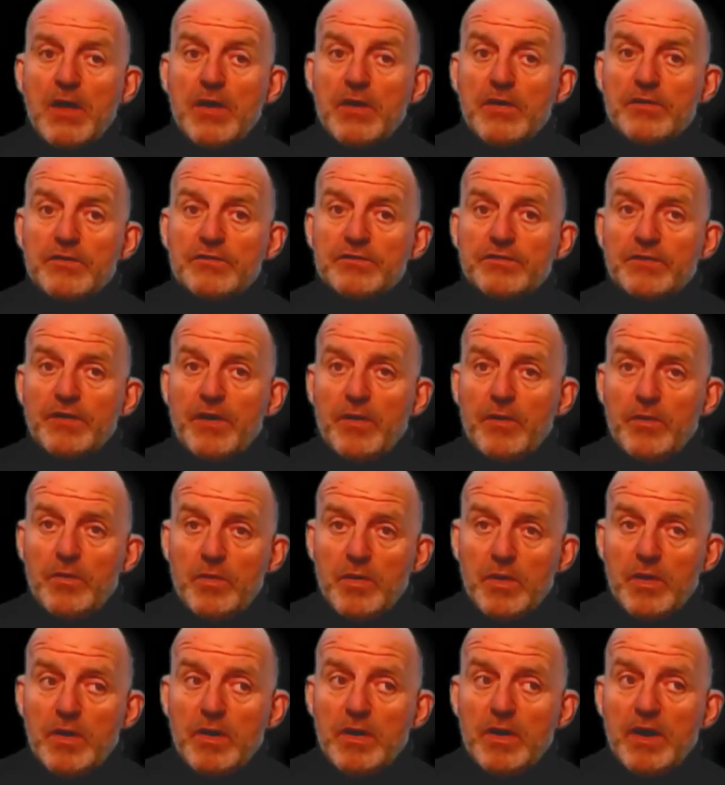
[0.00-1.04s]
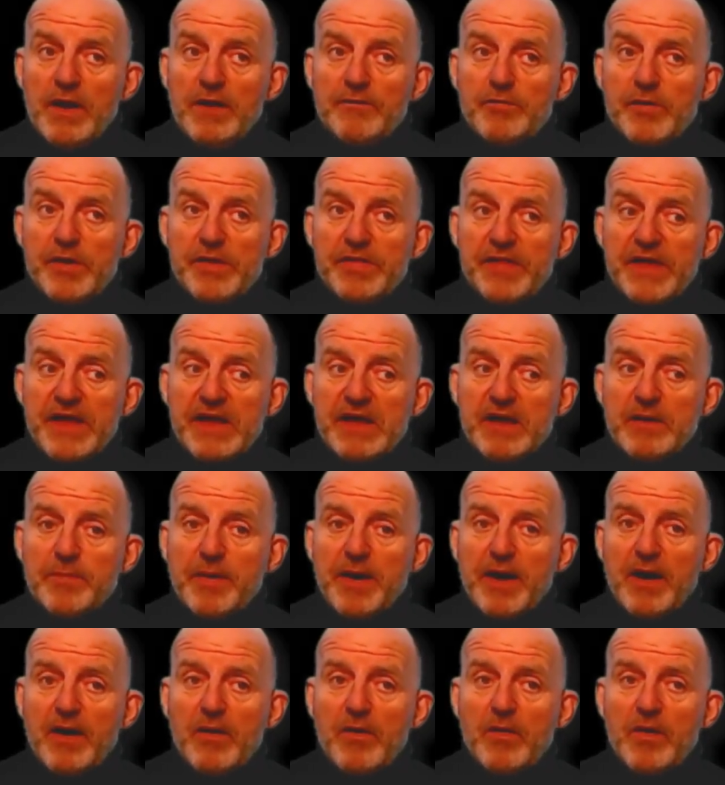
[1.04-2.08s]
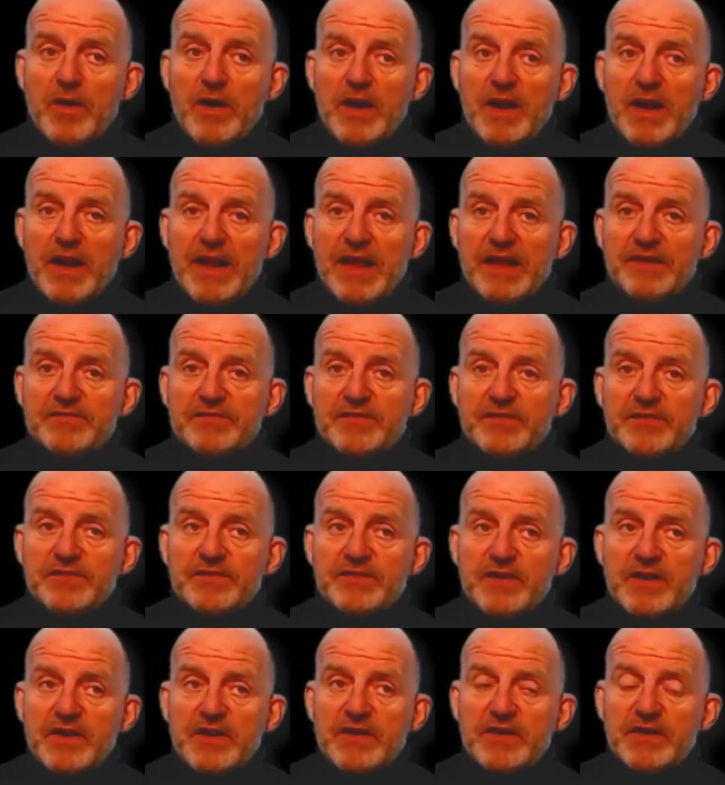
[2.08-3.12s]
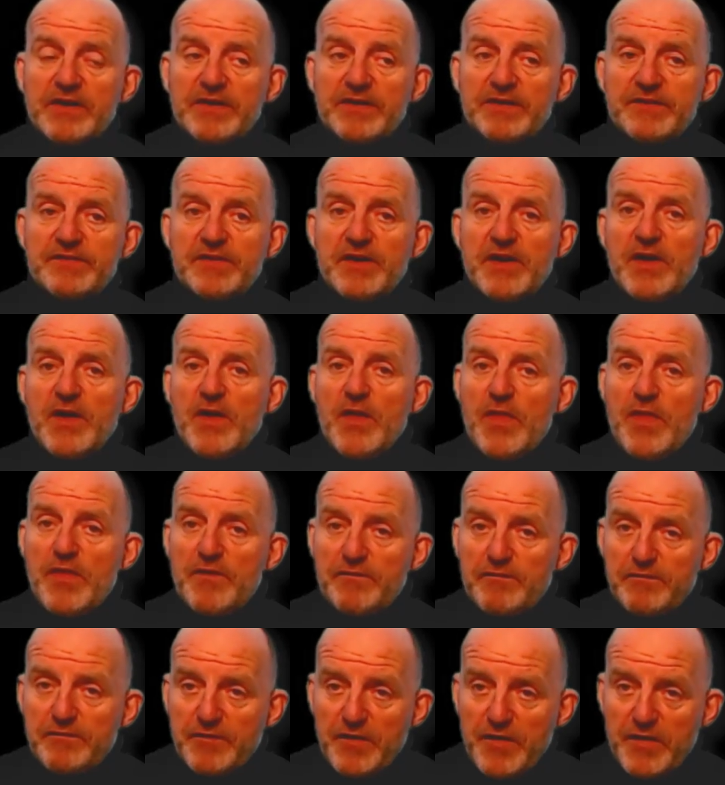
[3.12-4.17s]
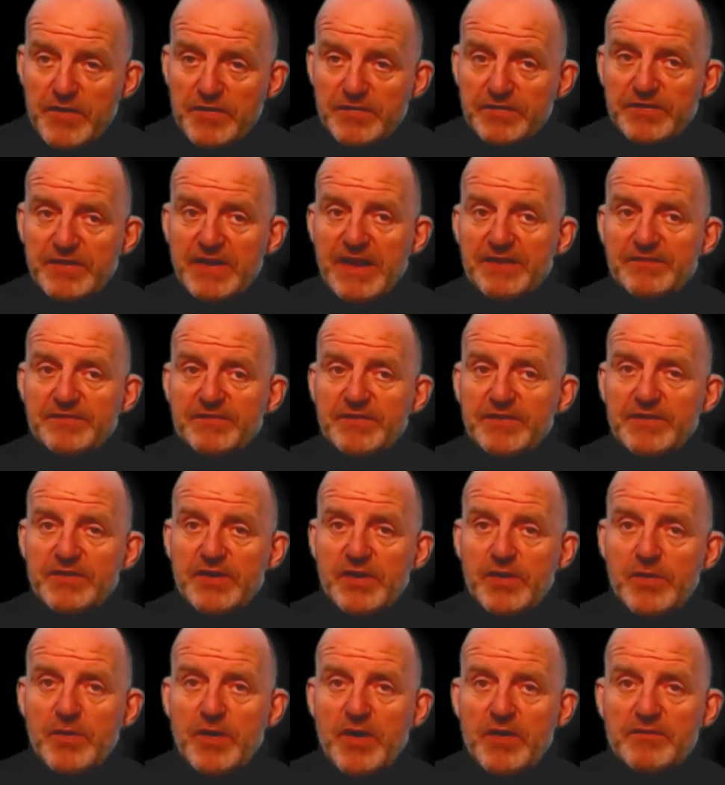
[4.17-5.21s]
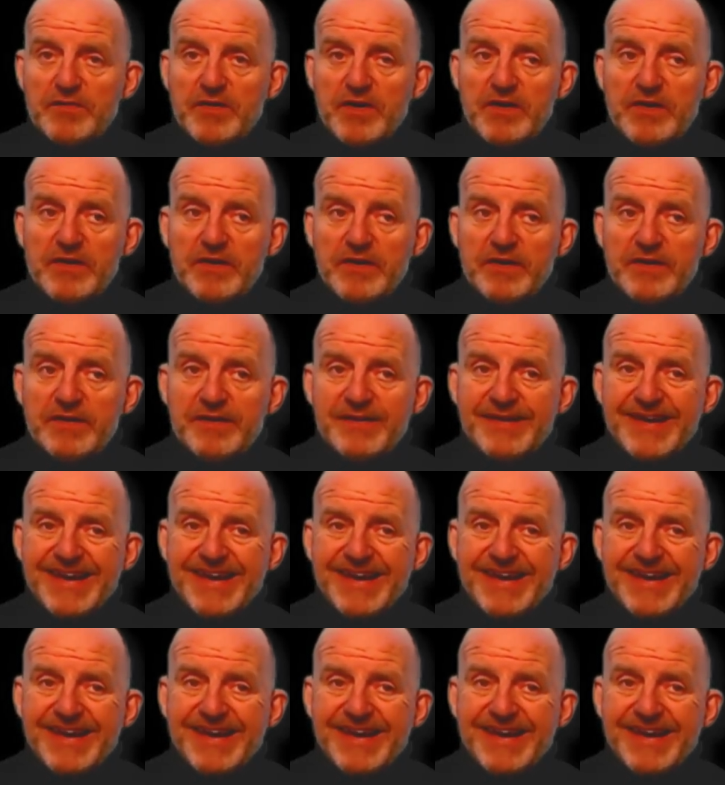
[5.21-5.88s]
So if we think about lessons learned, the first lesson you have learned